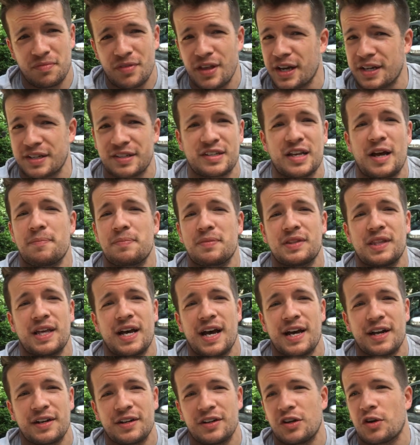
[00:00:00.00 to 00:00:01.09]
accept
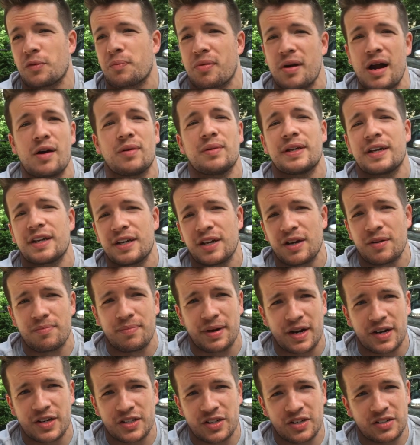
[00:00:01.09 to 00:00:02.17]
that you're probably going to
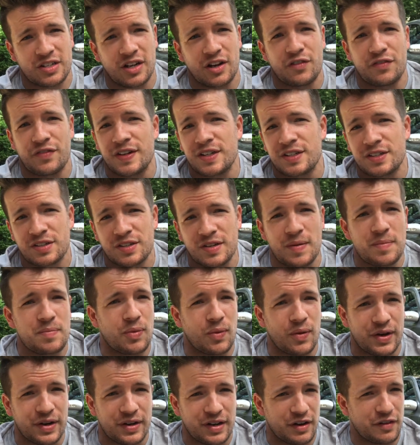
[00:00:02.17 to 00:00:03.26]
embarrass yourself at some
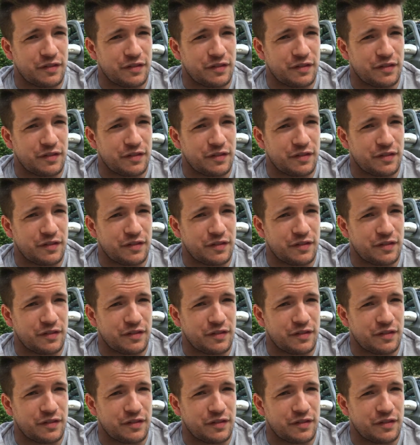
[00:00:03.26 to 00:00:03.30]
point